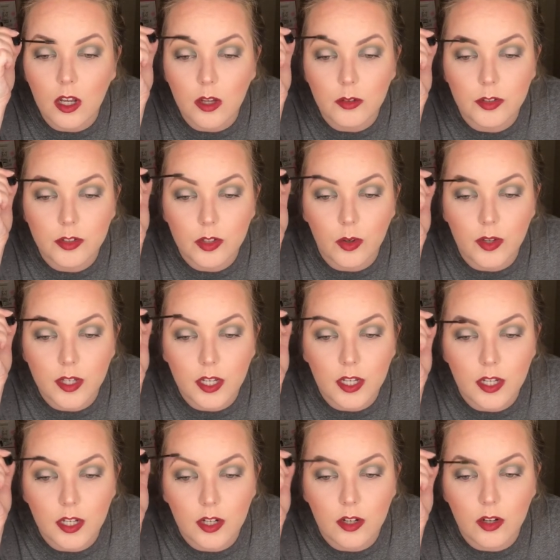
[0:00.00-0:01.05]
I'm just going
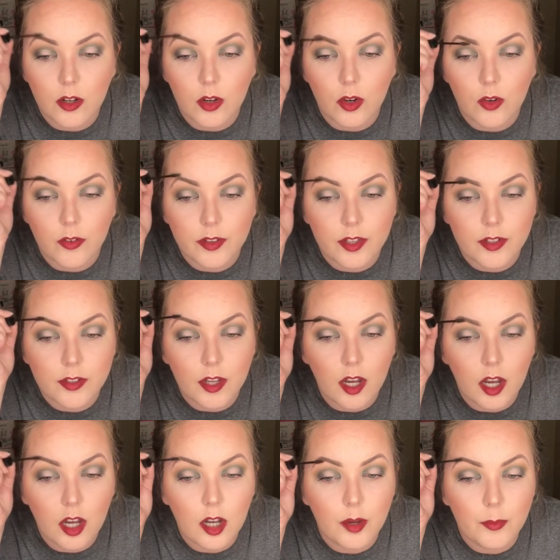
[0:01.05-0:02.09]
in over the
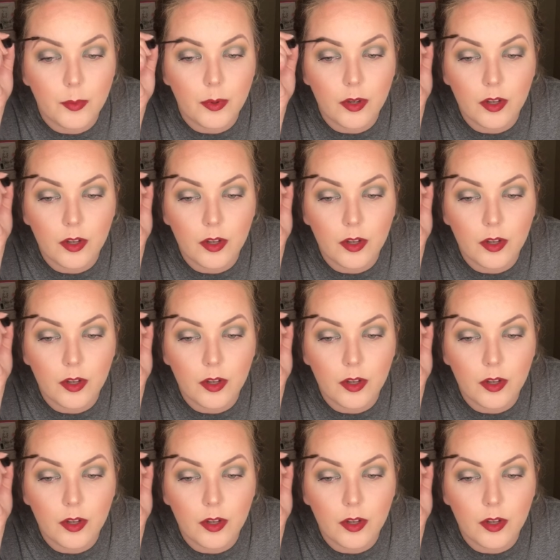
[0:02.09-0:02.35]
top,